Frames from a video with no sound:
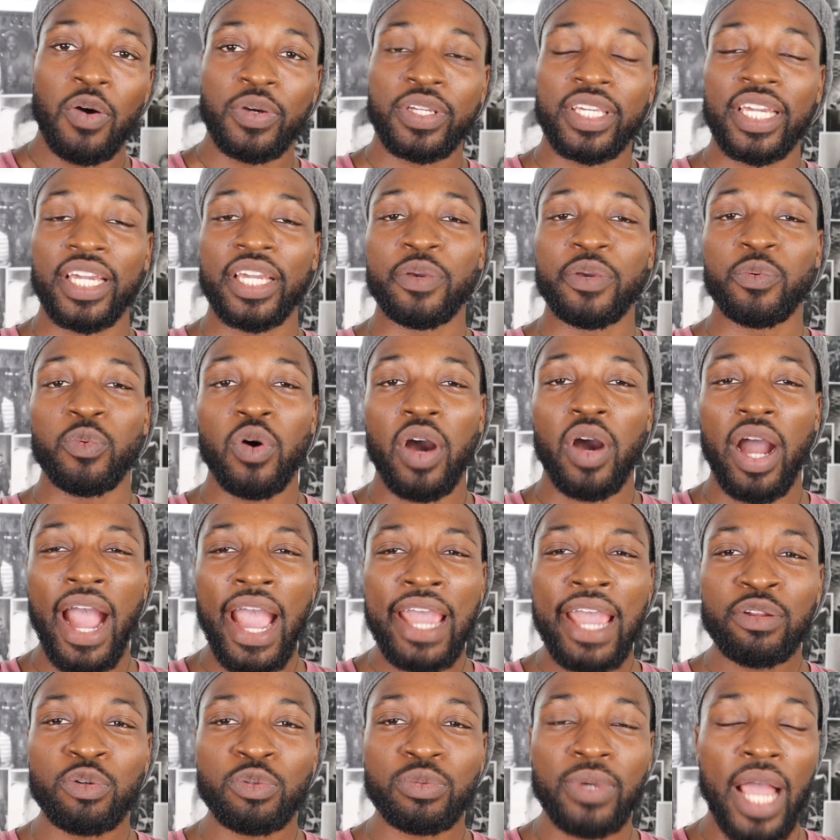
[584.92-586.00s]
Okay, well,
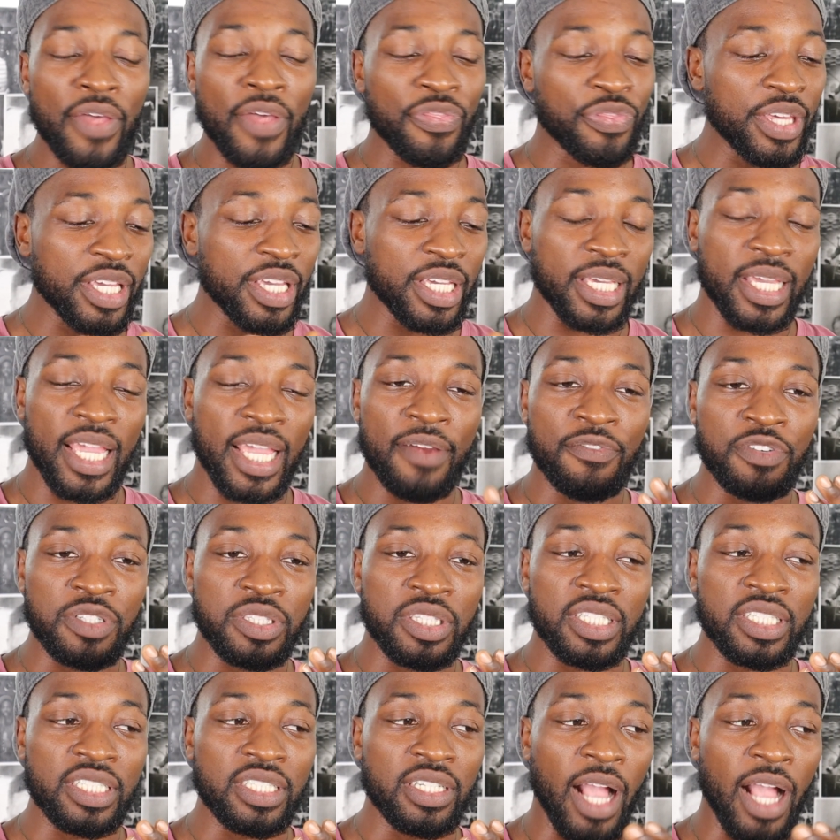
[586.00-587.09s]
I
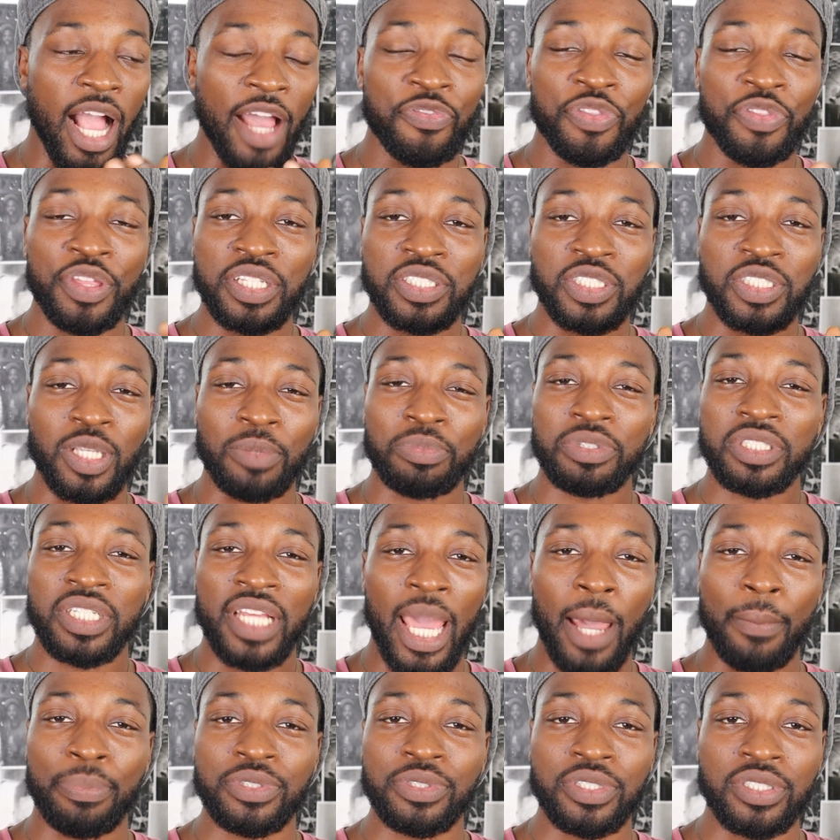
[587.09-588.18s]
think something
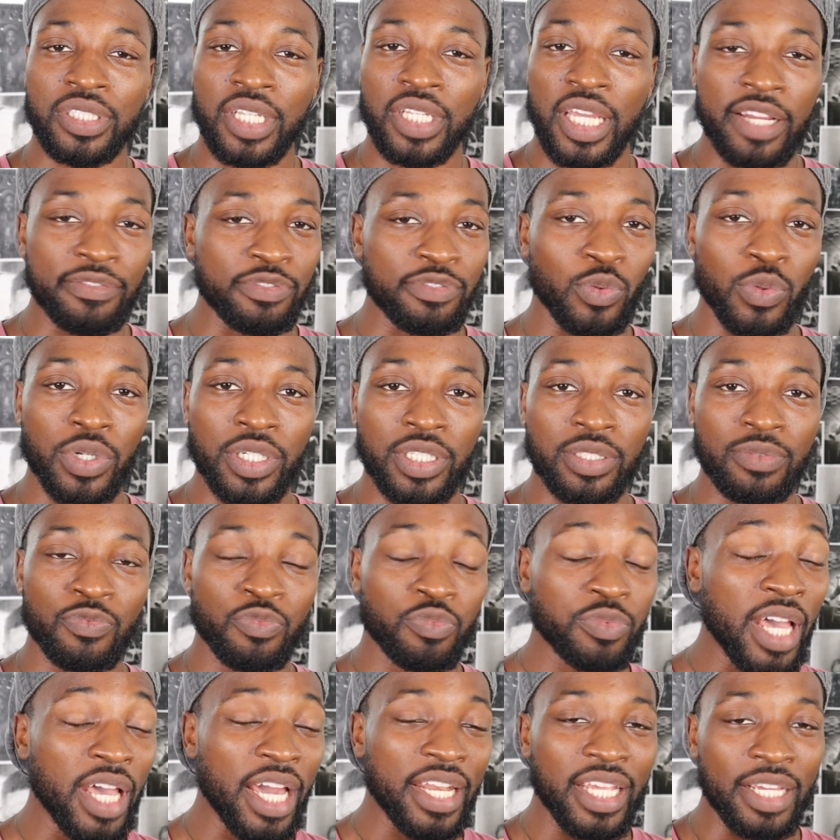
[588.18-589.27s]
happens to everyone.
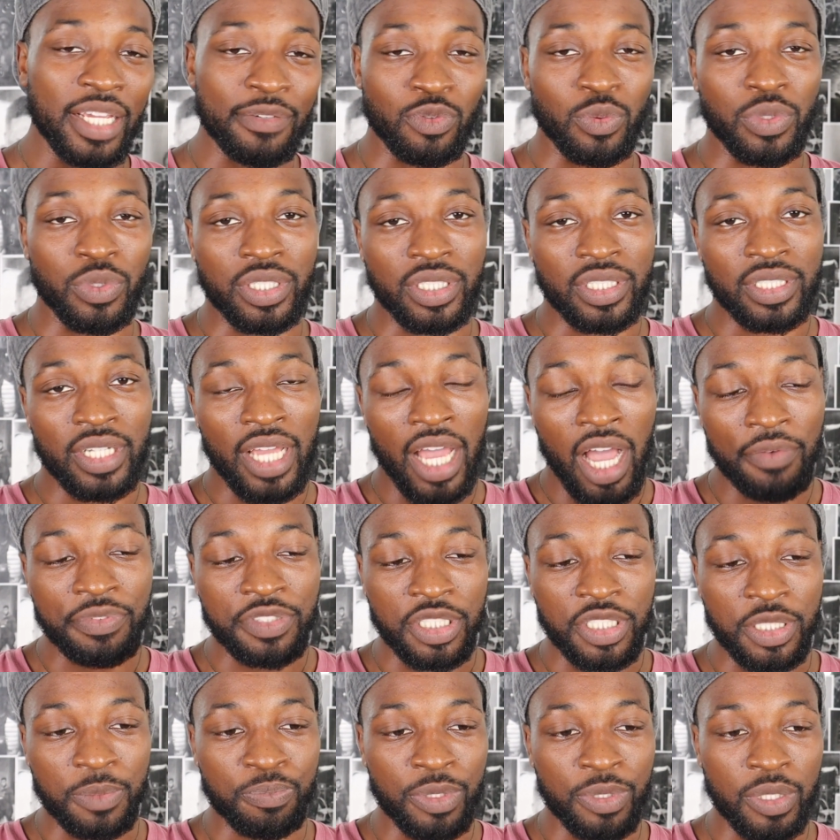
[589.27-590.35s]
Not everyone.
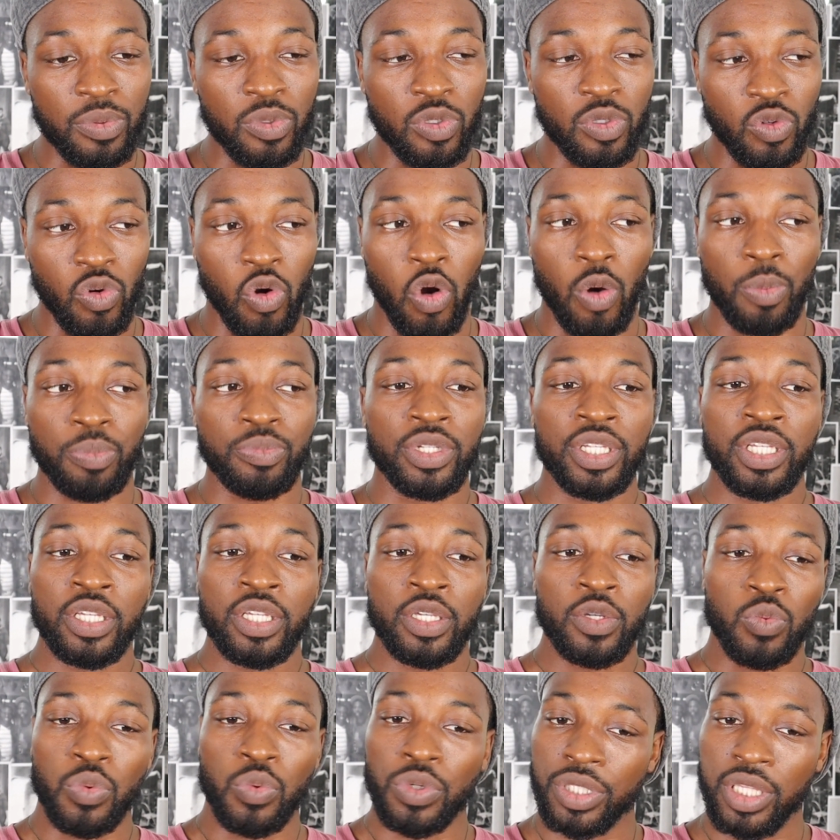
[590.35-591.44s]
Obviously, people grow up
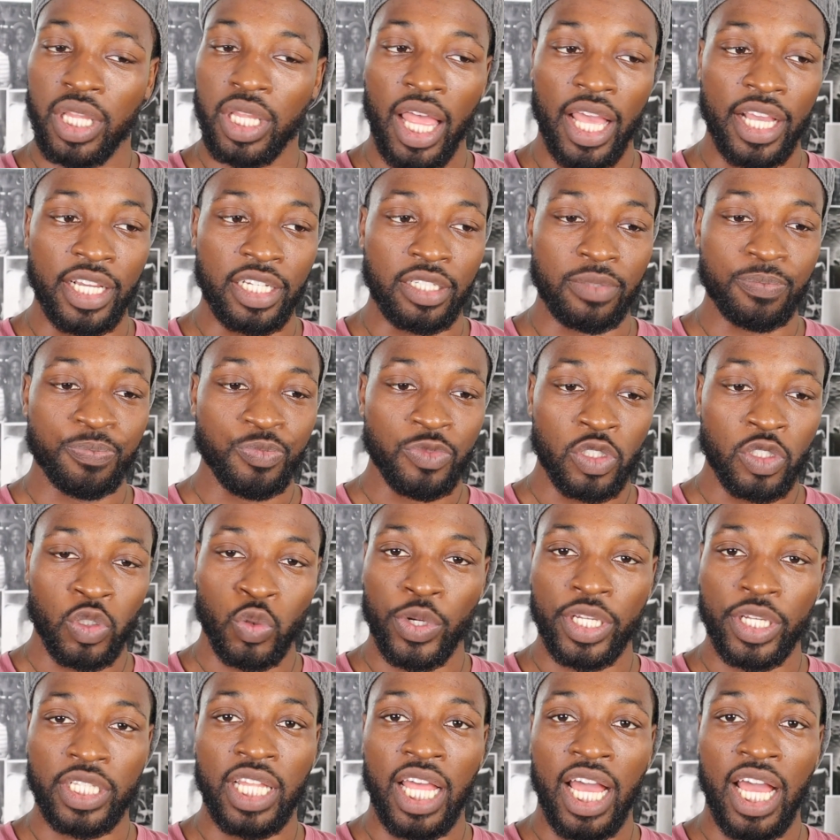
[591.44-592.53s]
with, like,
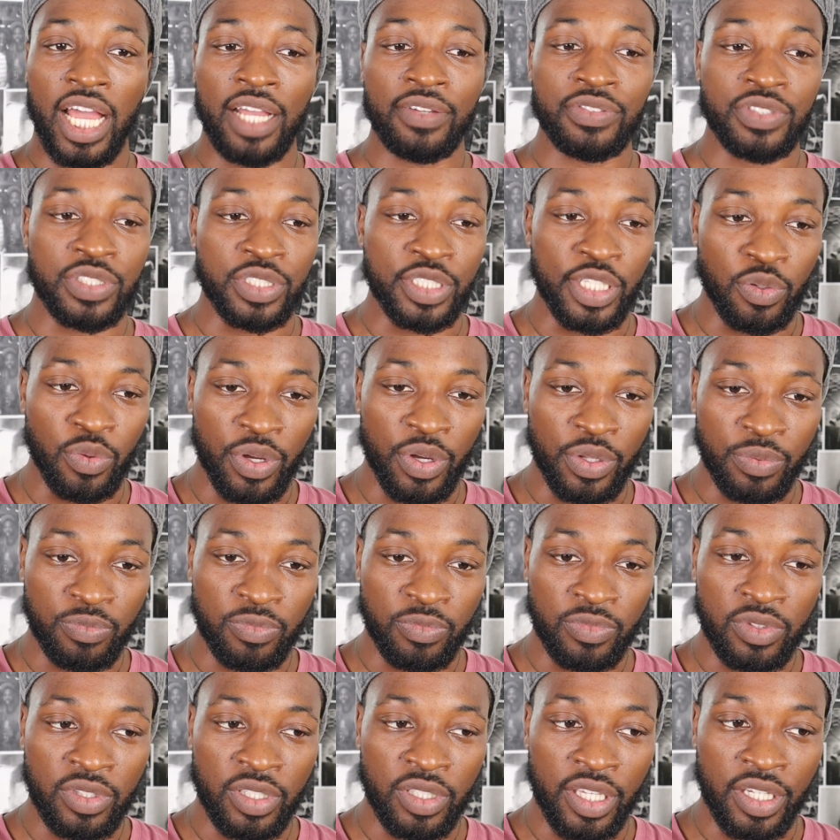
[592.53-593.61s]
great lives, and they don't
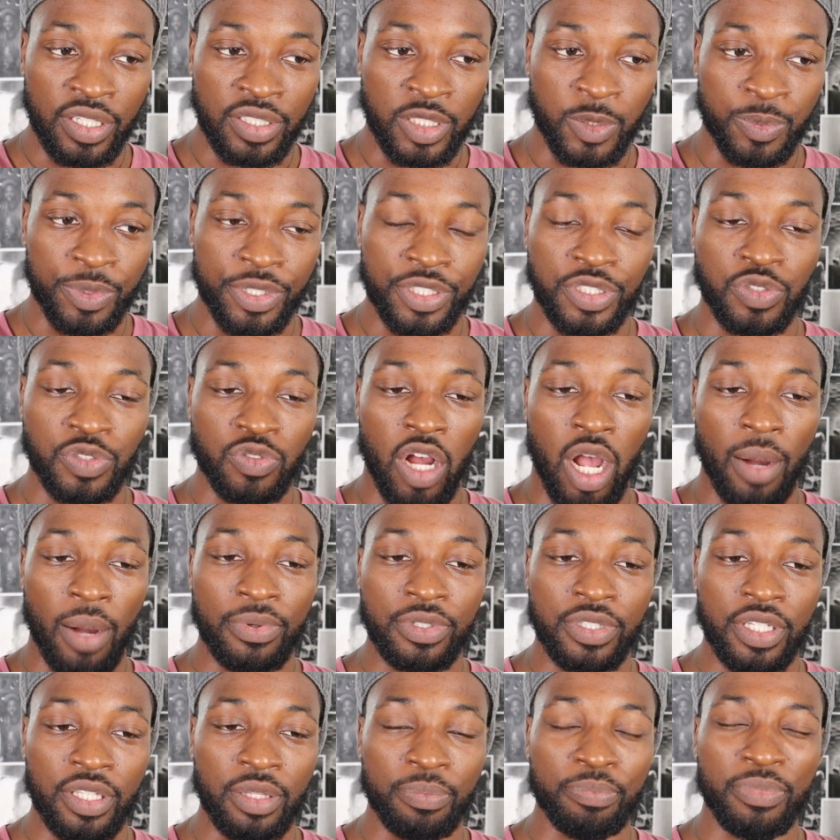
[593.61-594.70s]
experience trauma
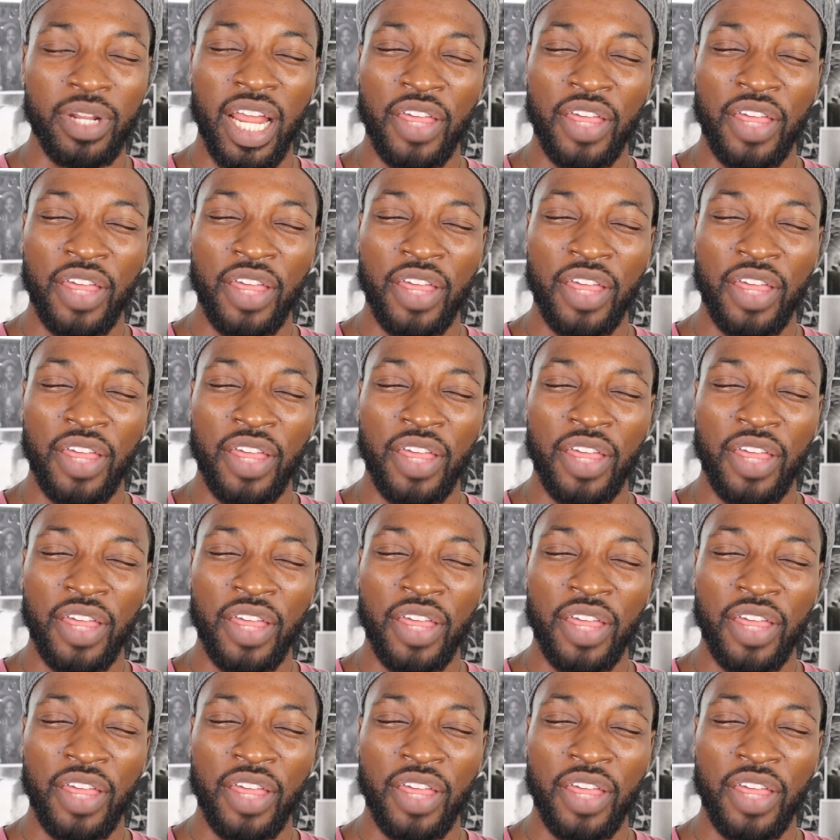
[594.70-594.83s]
or nothing.